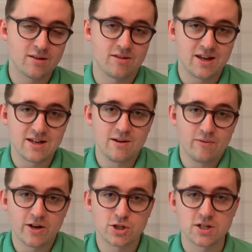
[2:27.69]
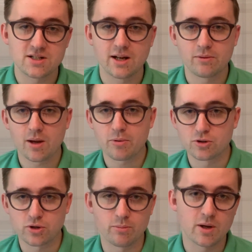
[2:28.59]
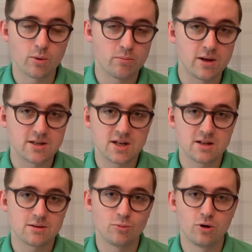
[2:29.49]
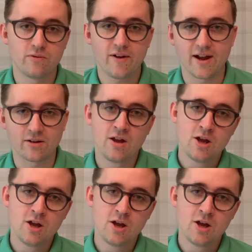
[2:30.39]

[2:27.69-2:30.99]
he eventually stepped up in trip, he would be seen to more effect